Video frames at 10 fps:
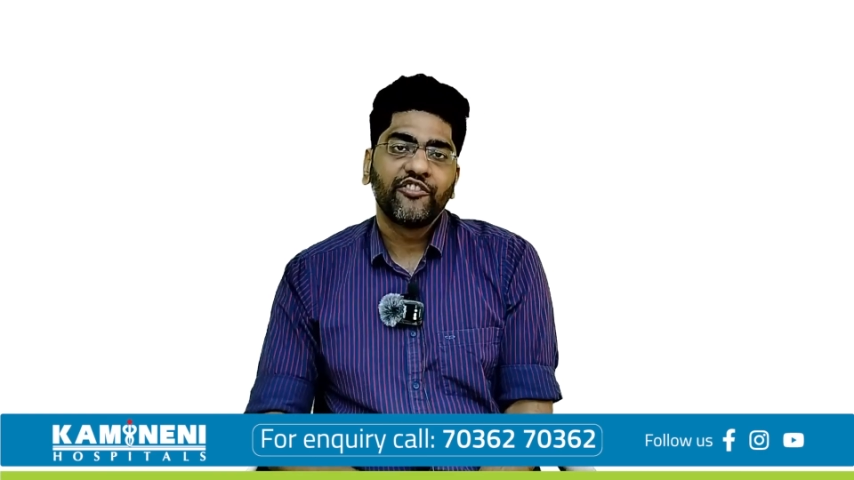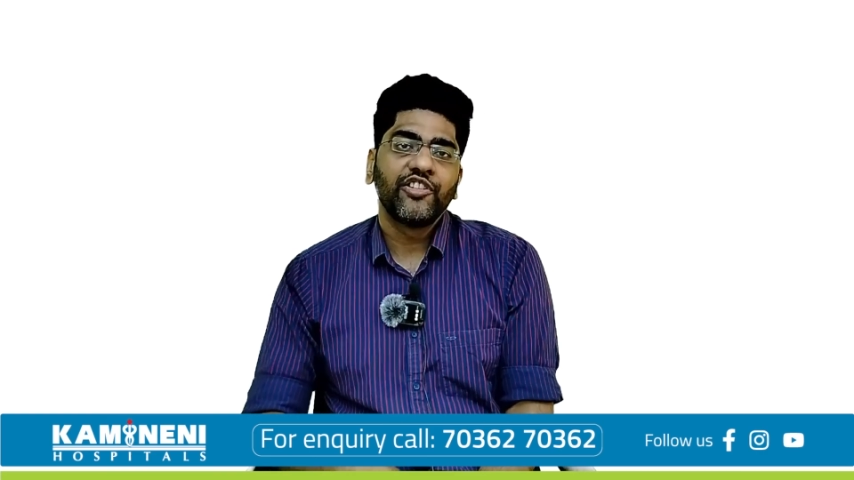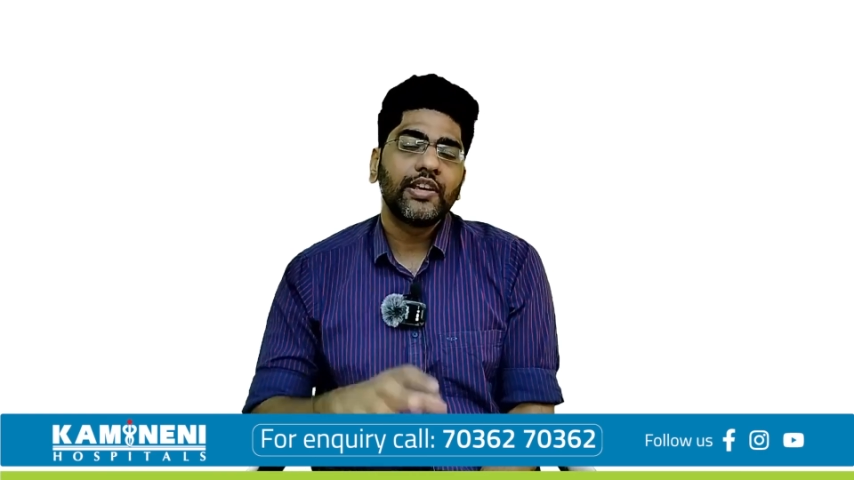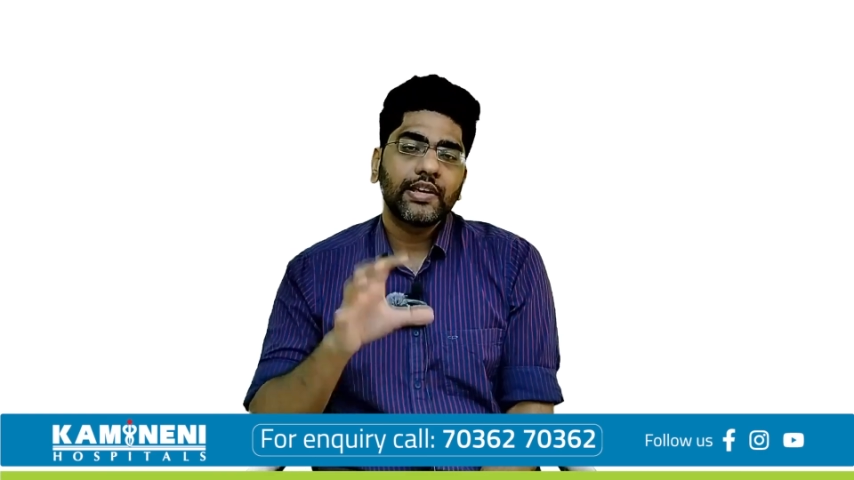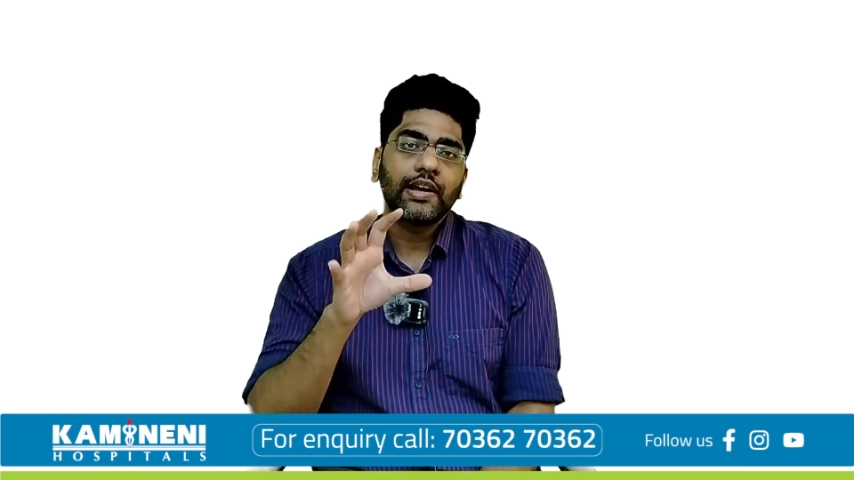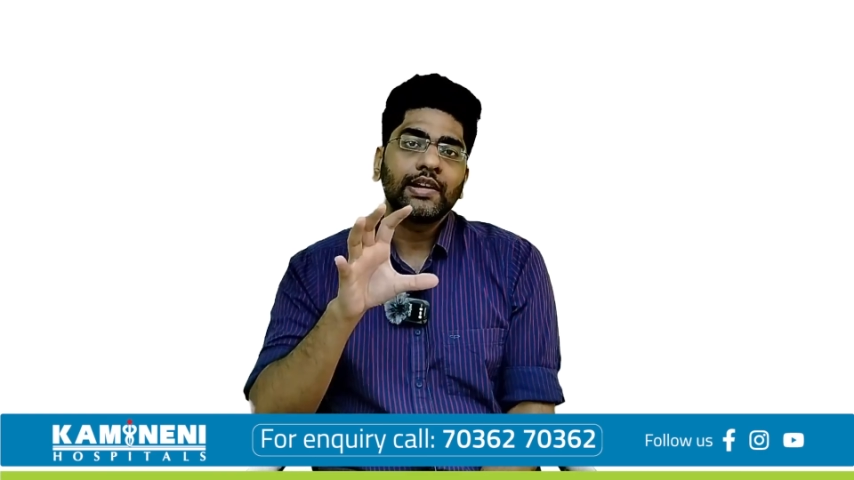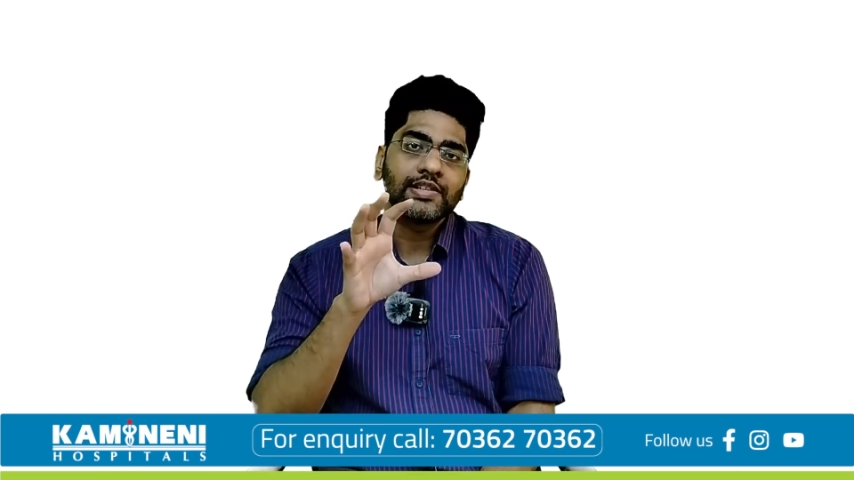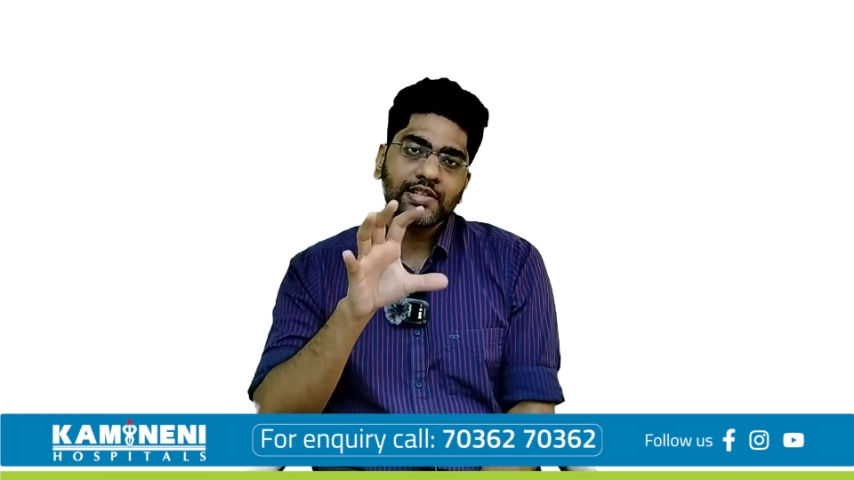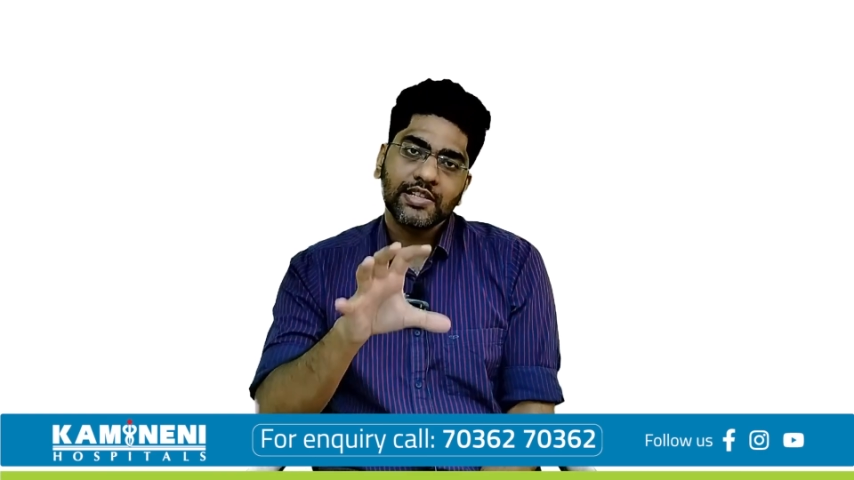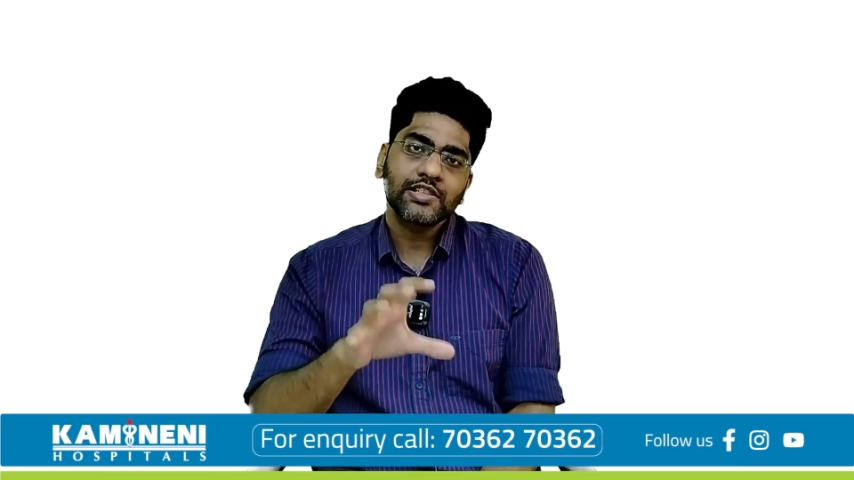we can
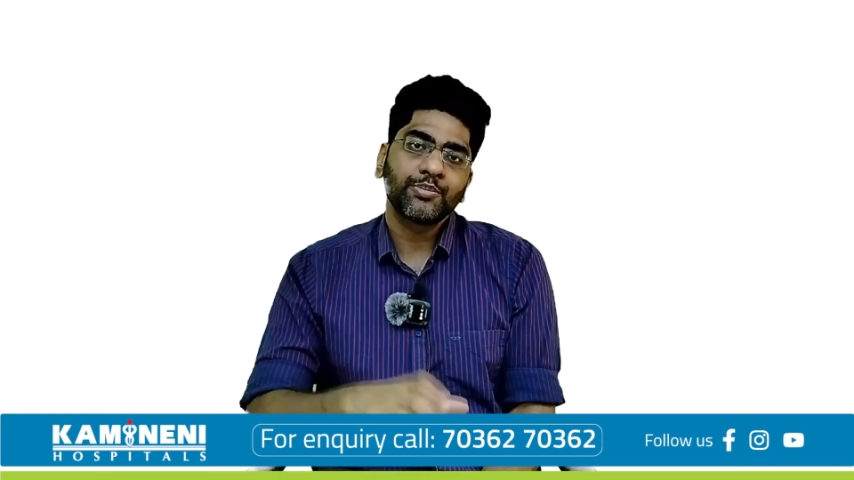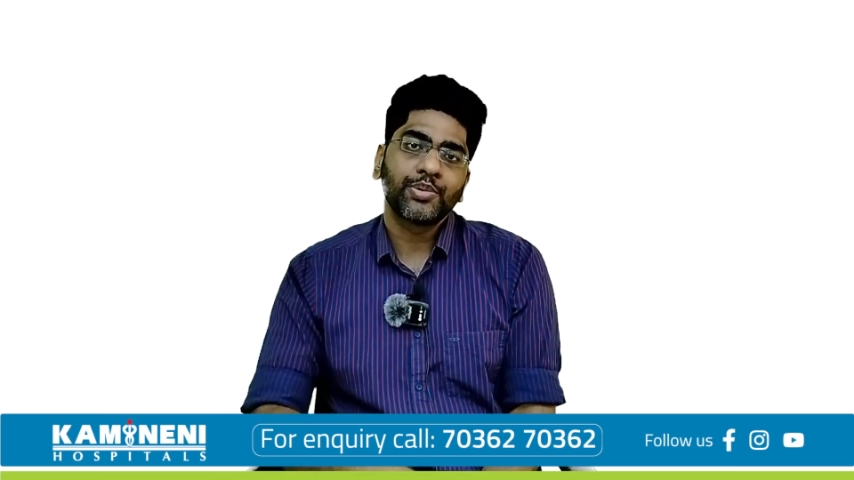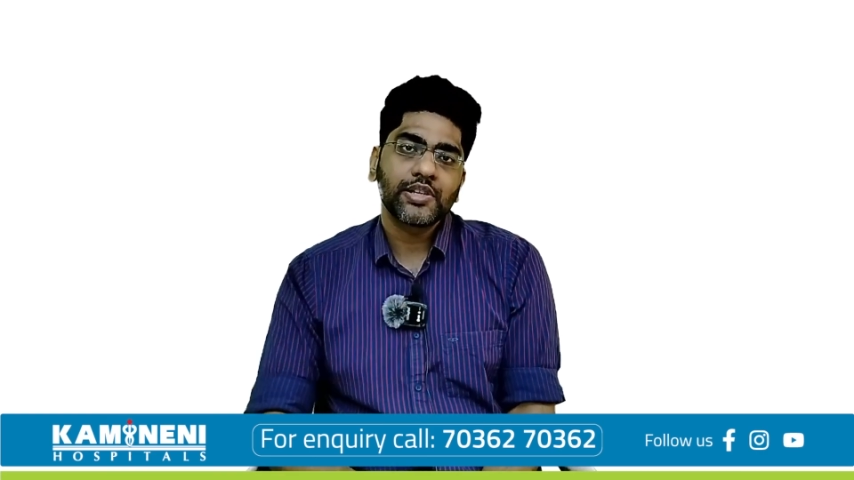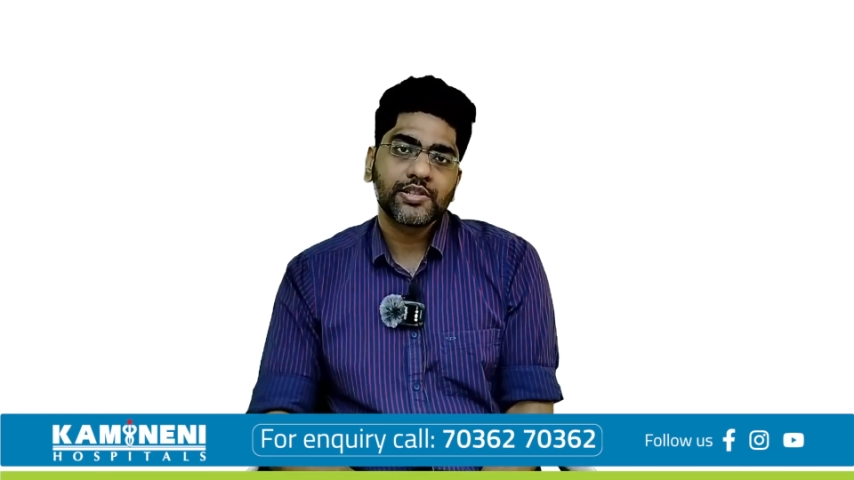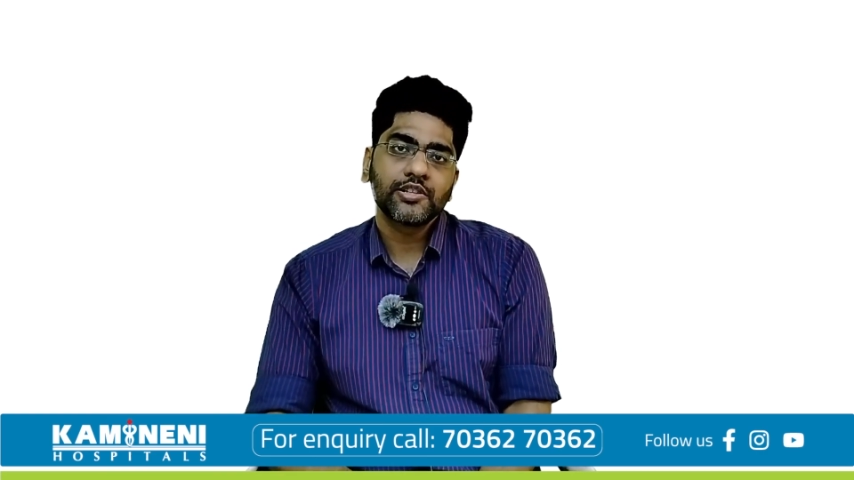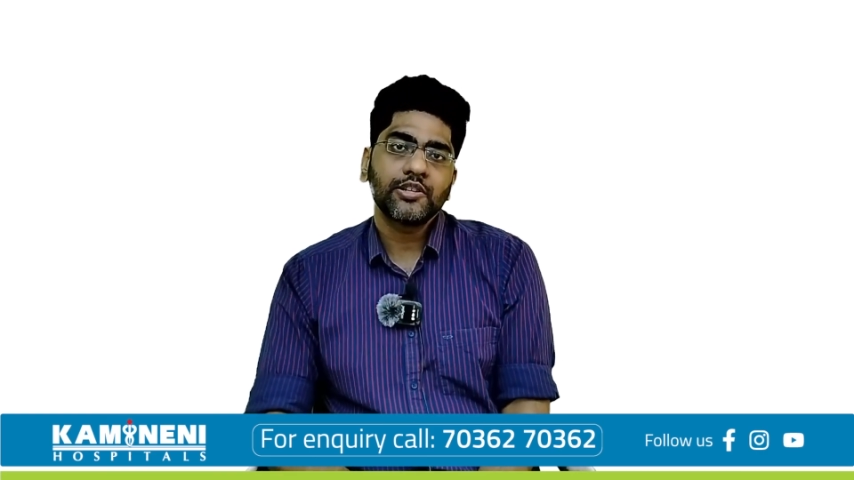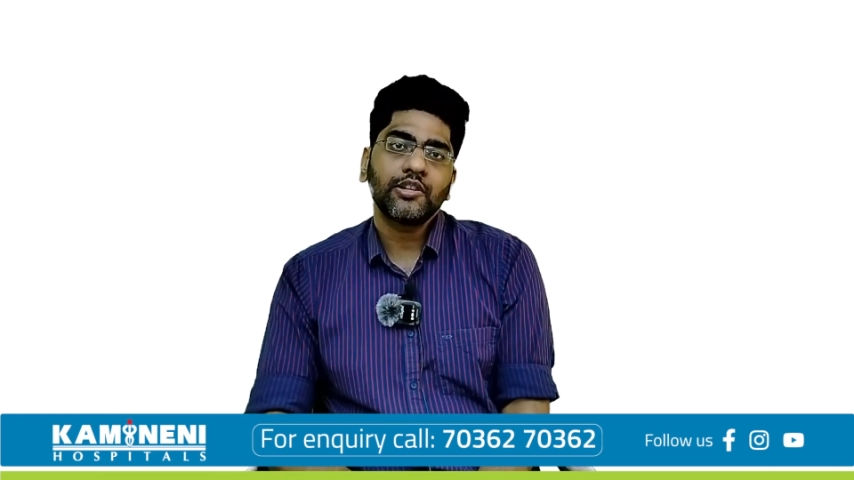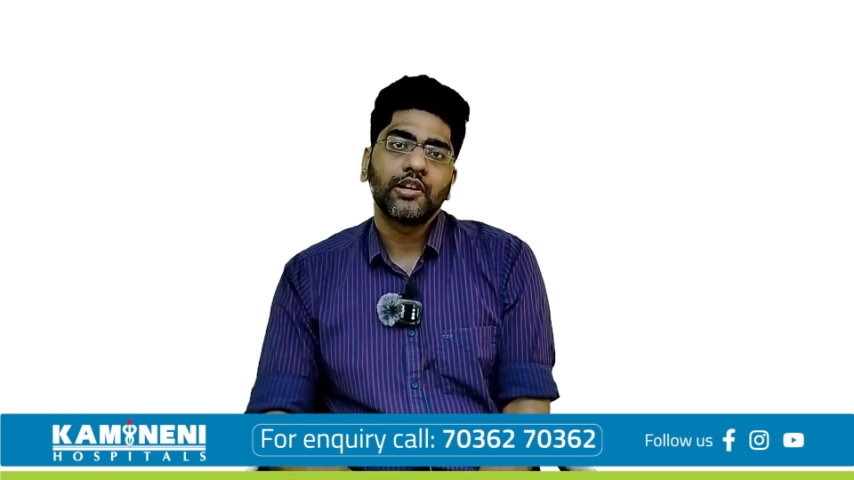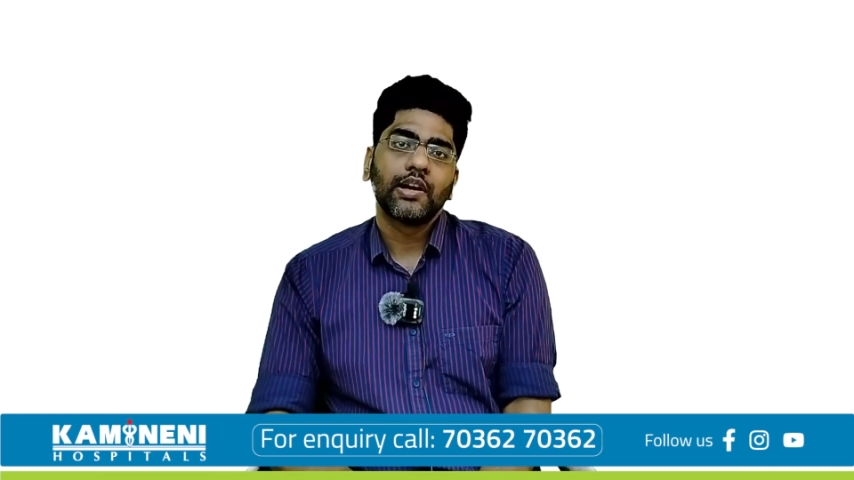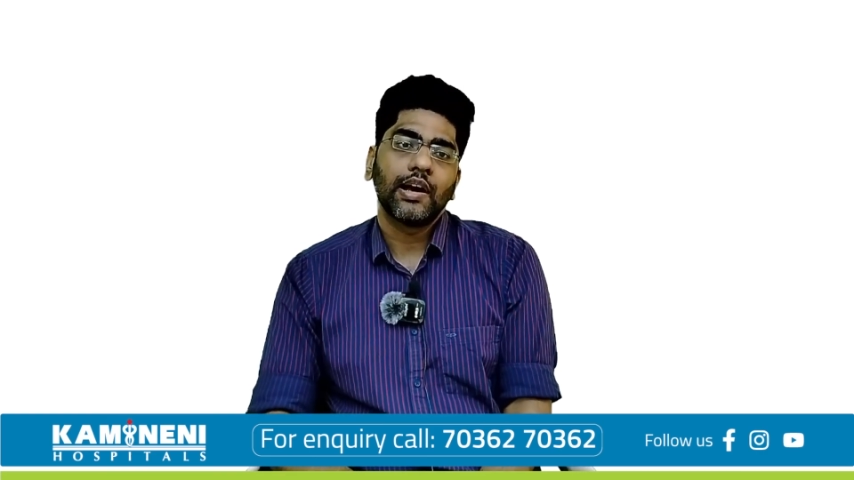assess the patient,